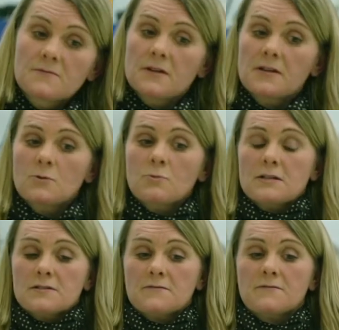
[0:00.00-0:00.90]
very
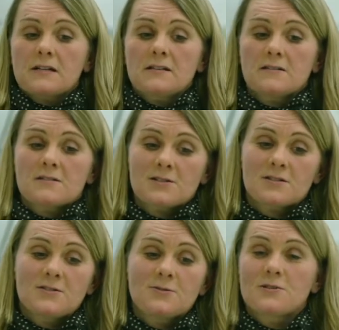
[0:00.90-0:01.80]
well defined. It's
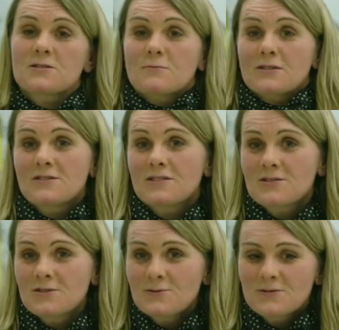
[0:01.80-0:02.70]
actually U S
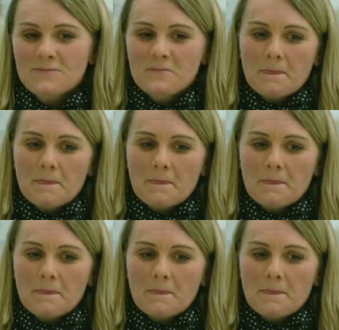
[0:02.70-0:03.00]
military shoes.